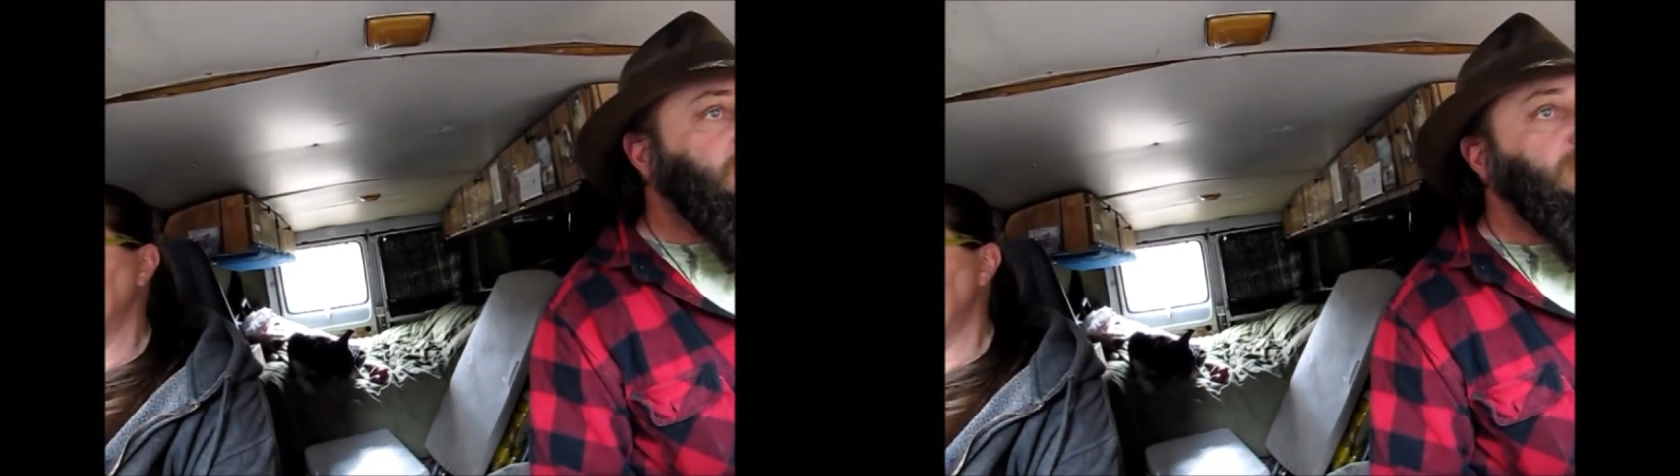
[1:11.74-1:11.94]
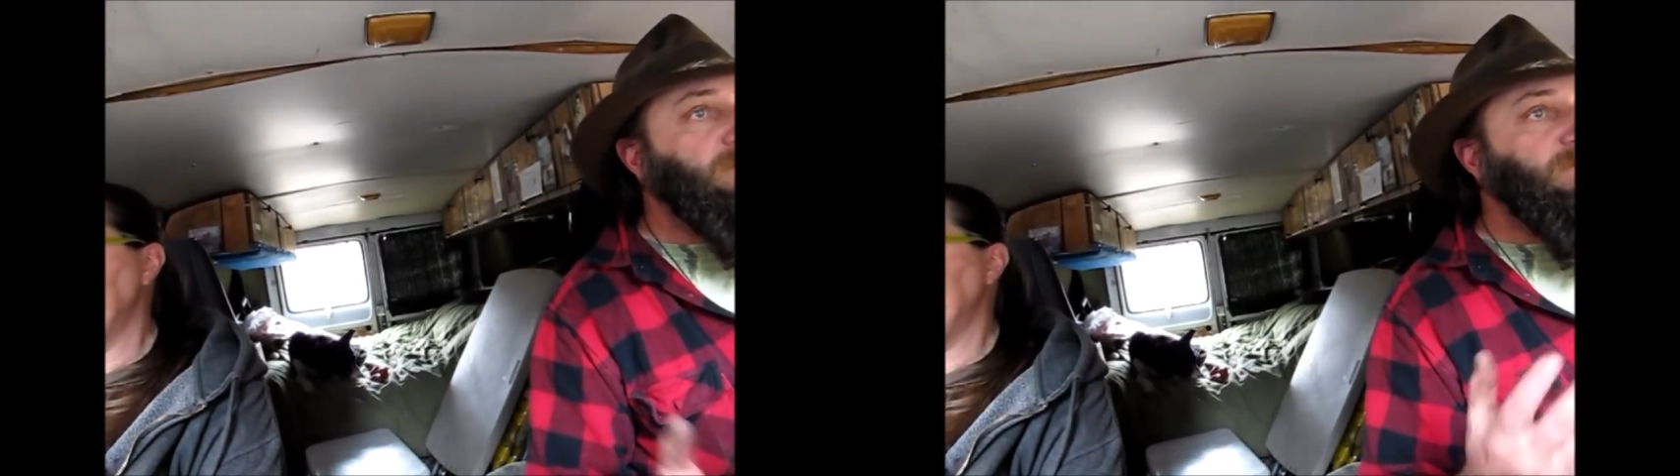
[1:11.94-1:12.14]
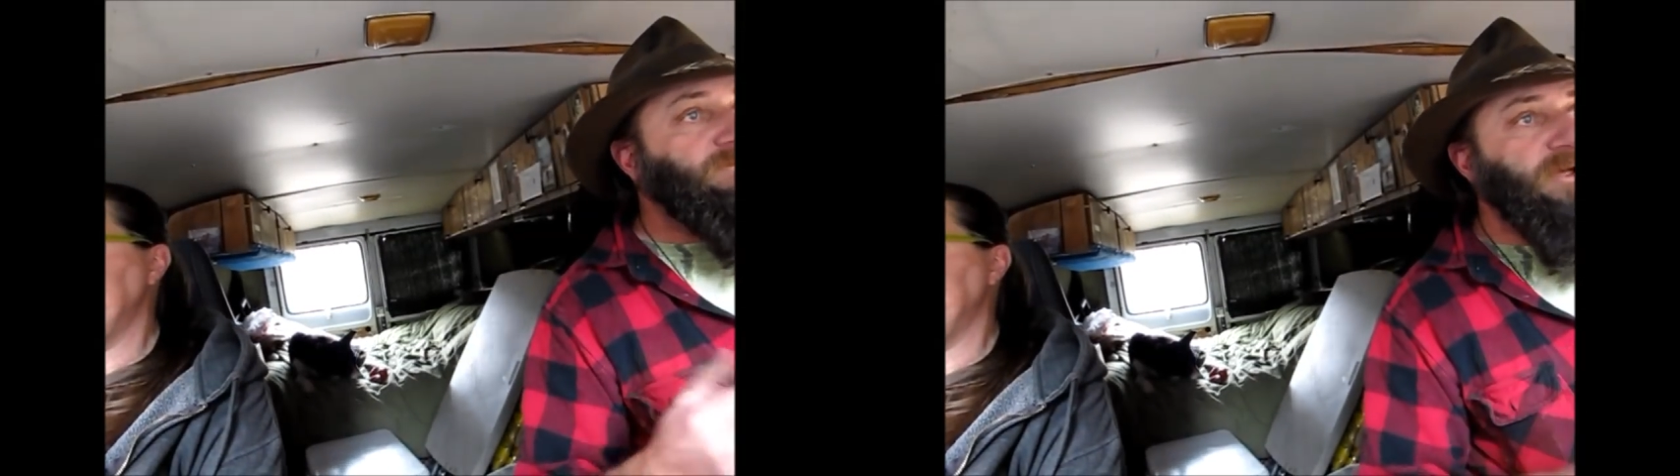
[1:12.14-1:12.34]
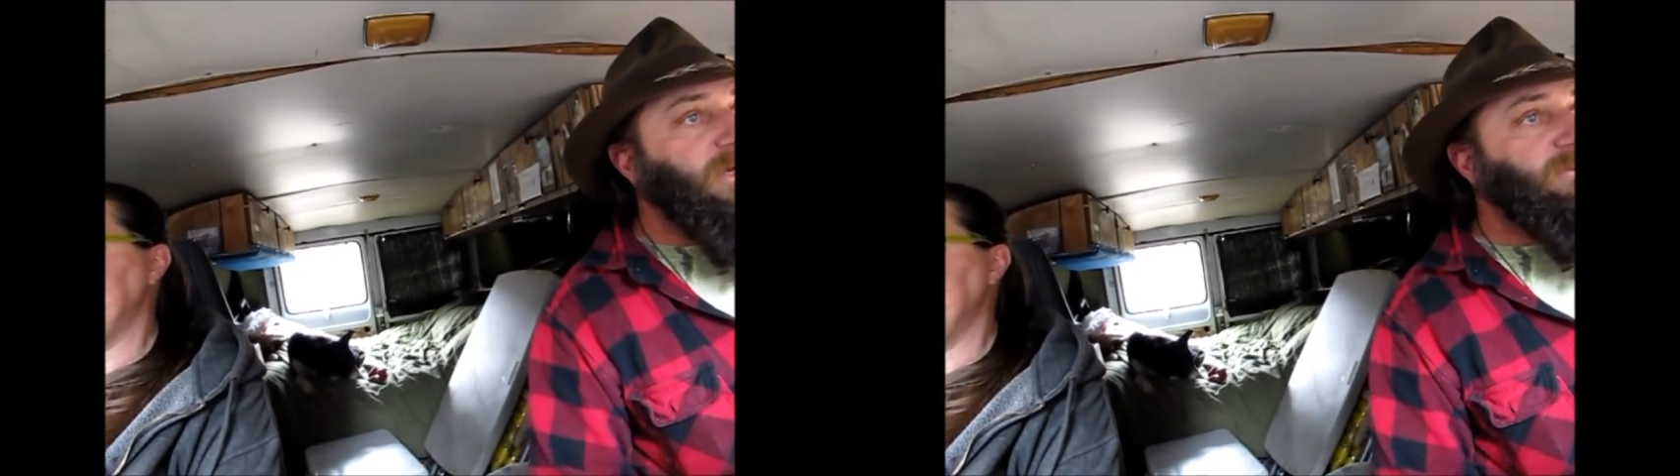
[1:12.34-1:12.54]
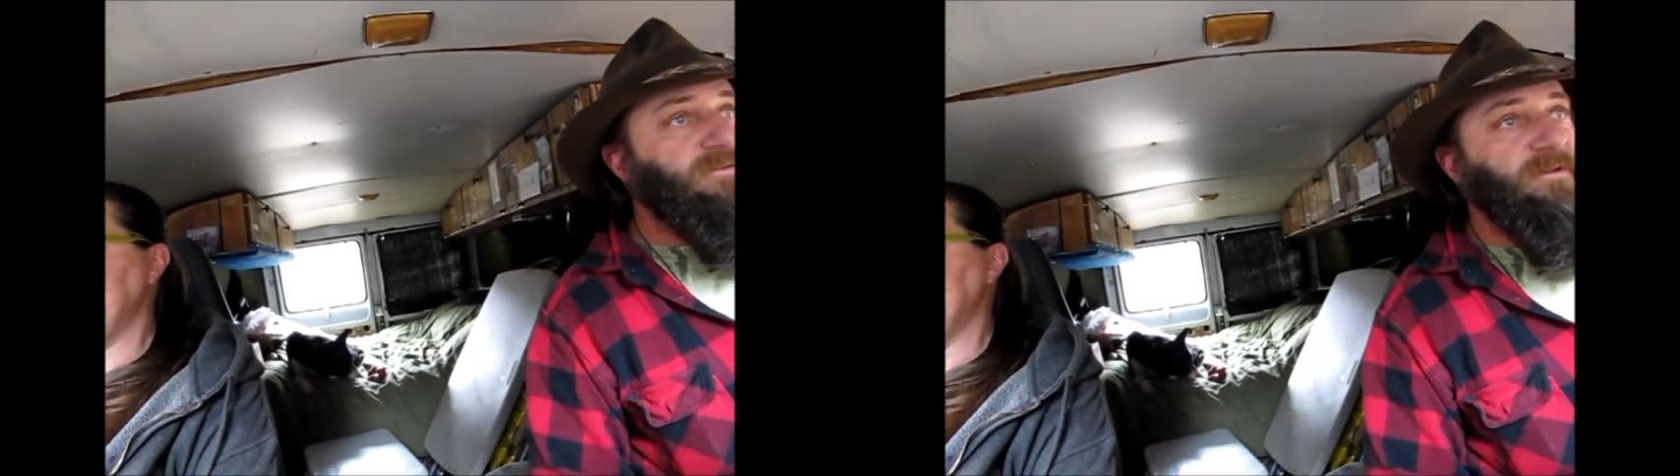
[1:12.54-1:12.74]
Yeah, we've
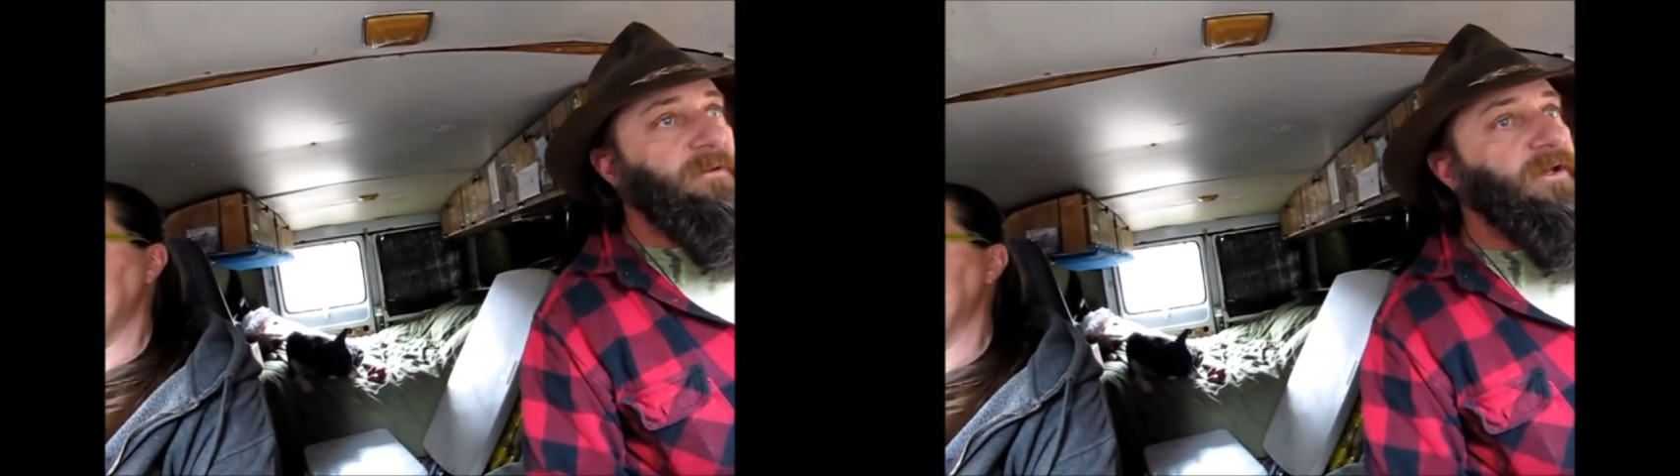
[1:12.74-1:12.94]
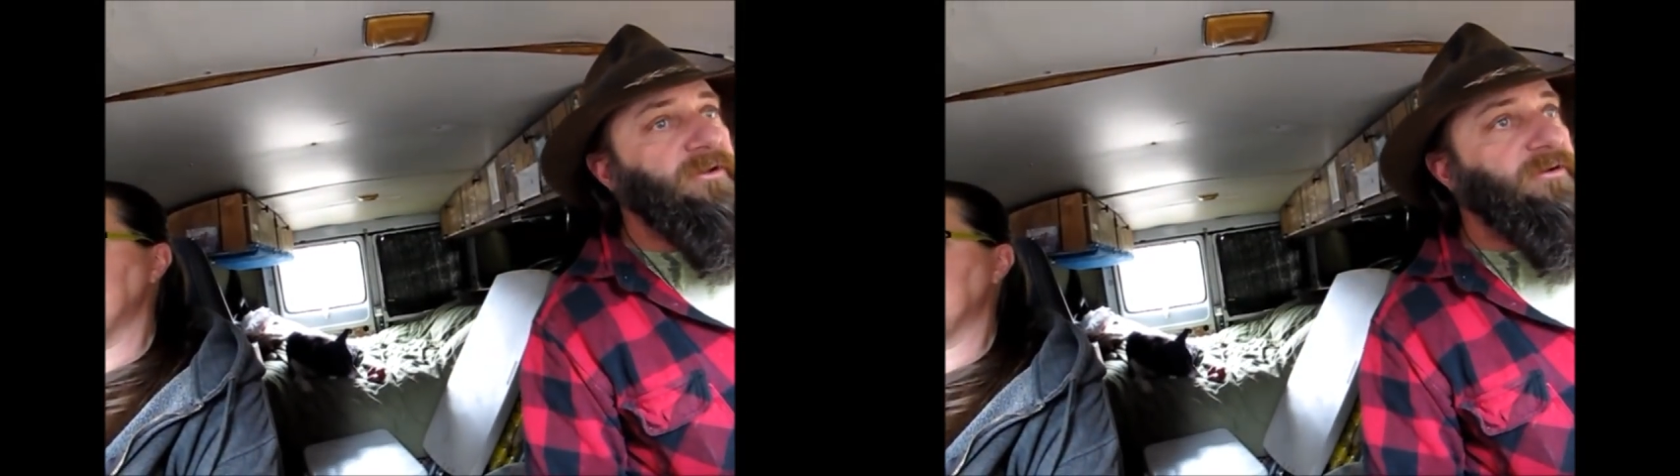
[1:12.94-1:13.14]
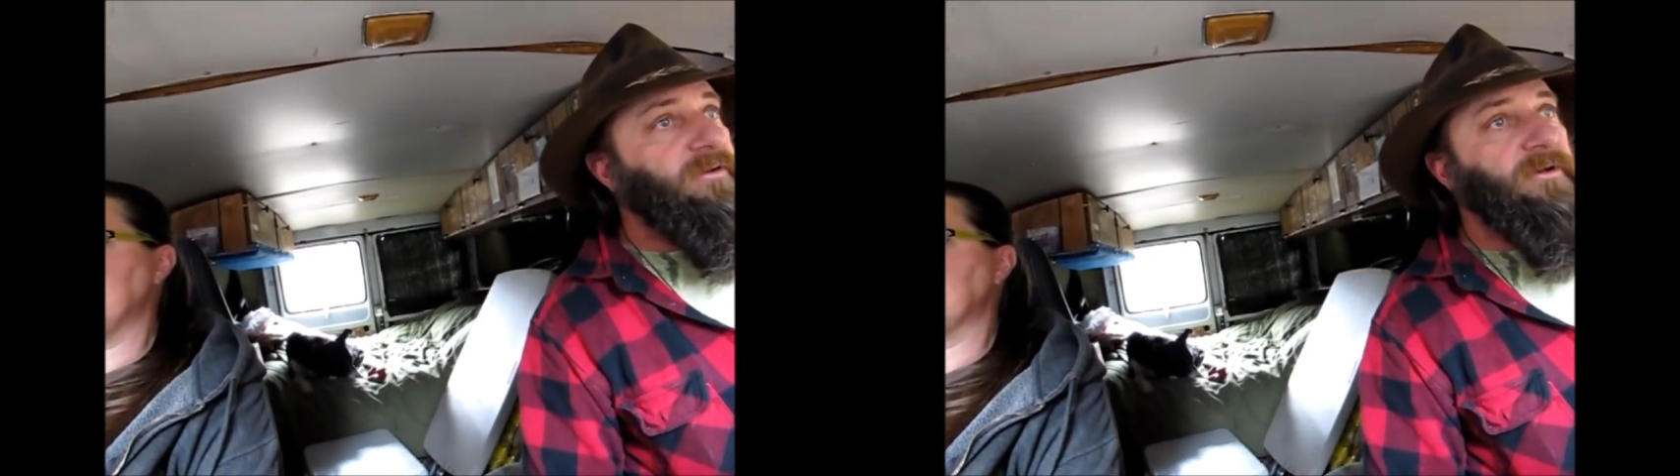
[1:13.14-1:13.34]
checked some other,